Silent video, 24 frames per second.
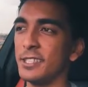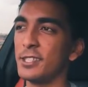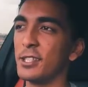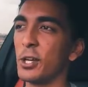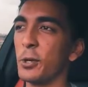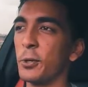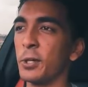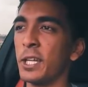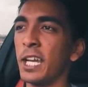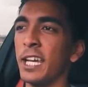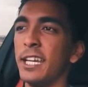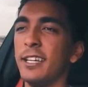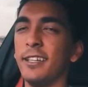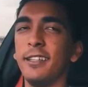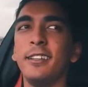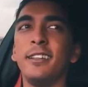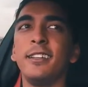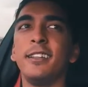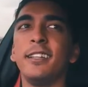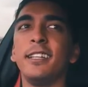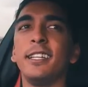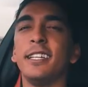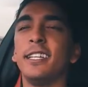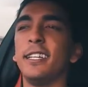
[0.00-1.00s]
okay,
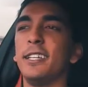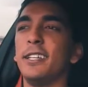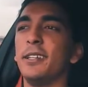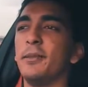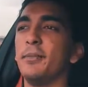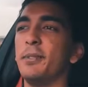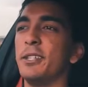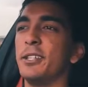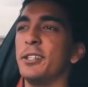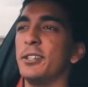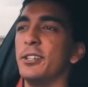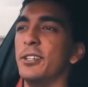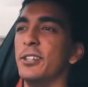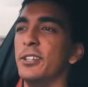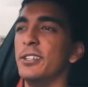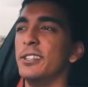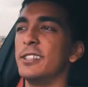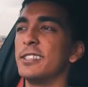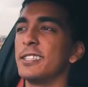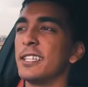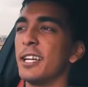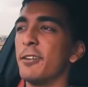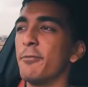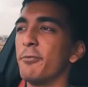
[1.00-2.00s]

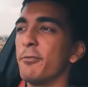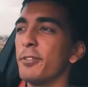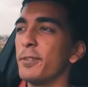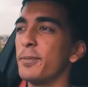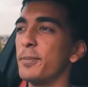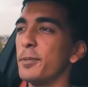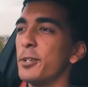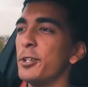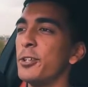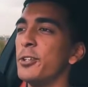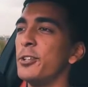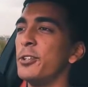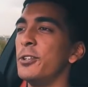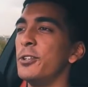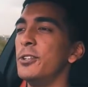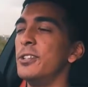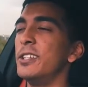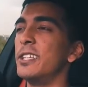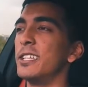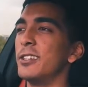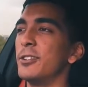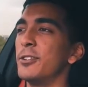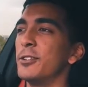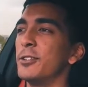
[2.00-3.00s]
because comfort
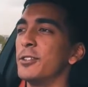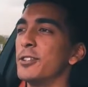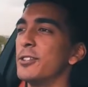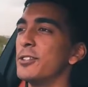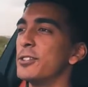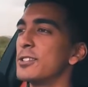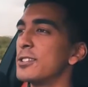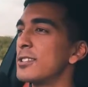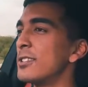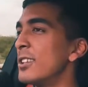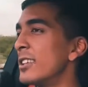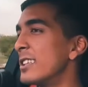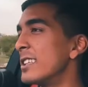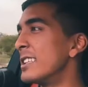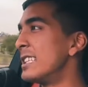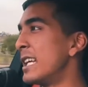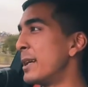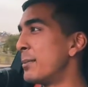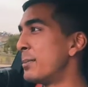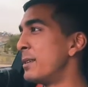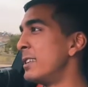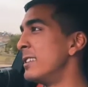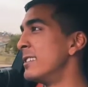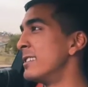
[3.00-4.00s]
mode, although it's not
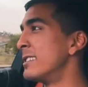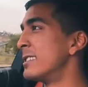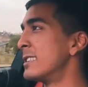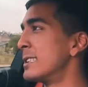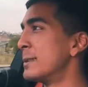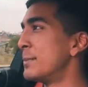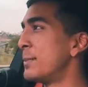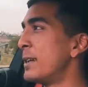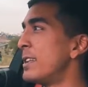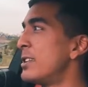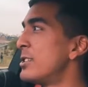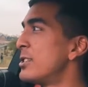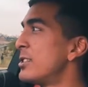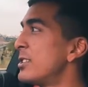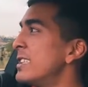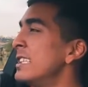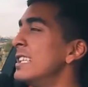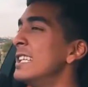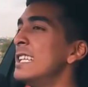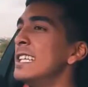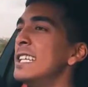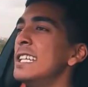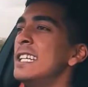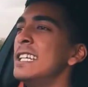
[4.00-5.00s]
adapting the
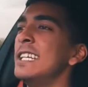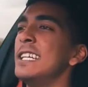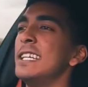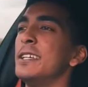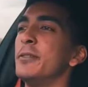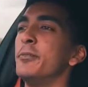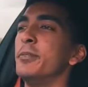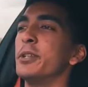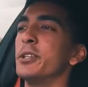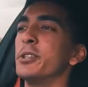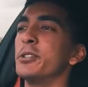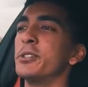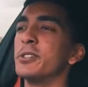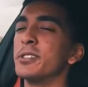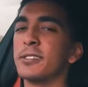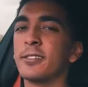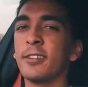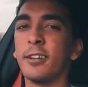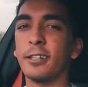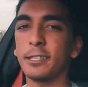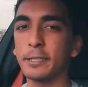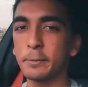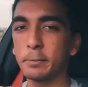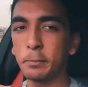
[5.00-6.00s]
suspension because this
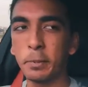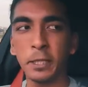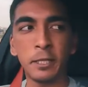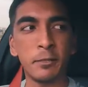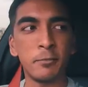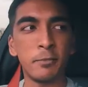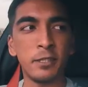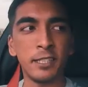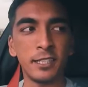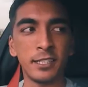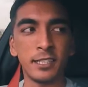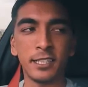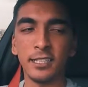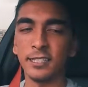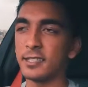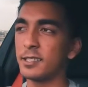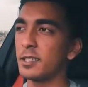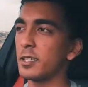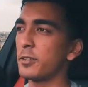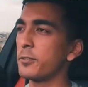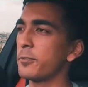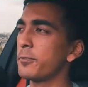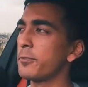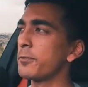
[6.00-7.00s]
car is permanently
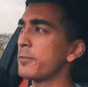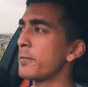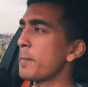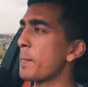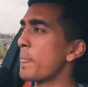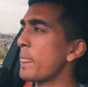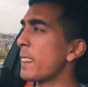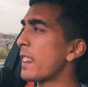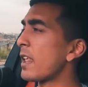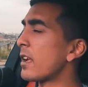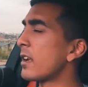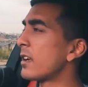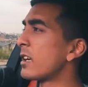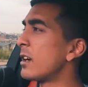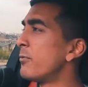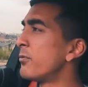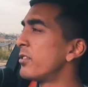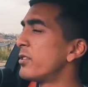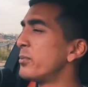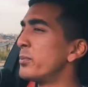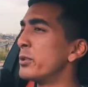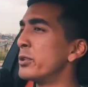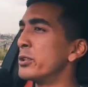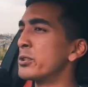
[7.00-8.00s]
stiff,
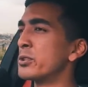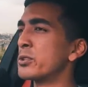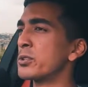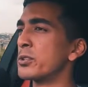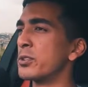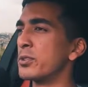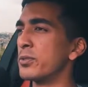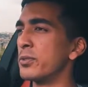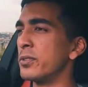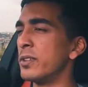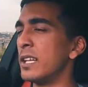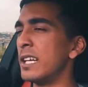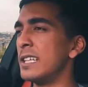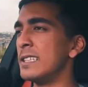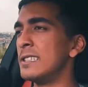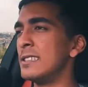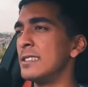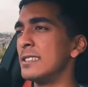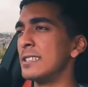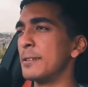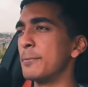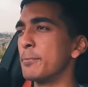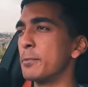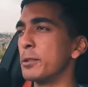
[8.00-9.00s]
comfort mode sort of
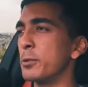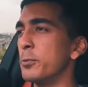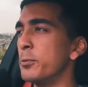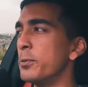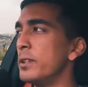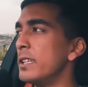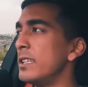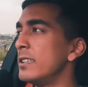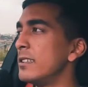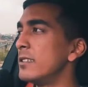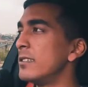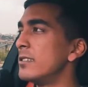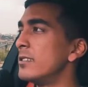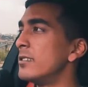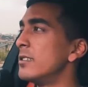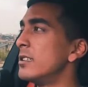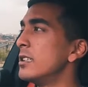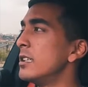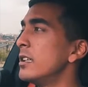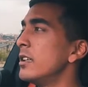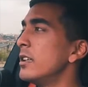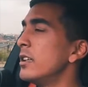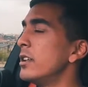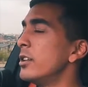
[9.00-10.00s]
lightens up the wheel,
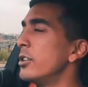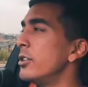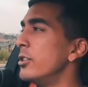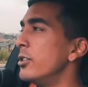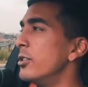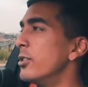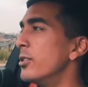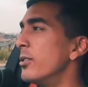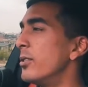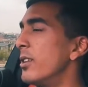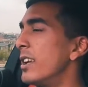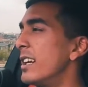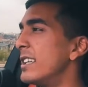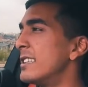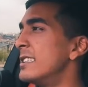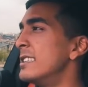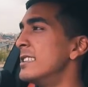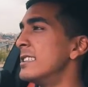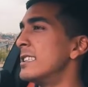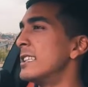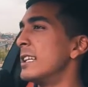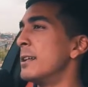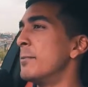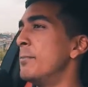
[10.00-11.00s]
you know,
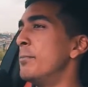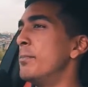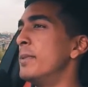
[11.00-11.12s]
lightens up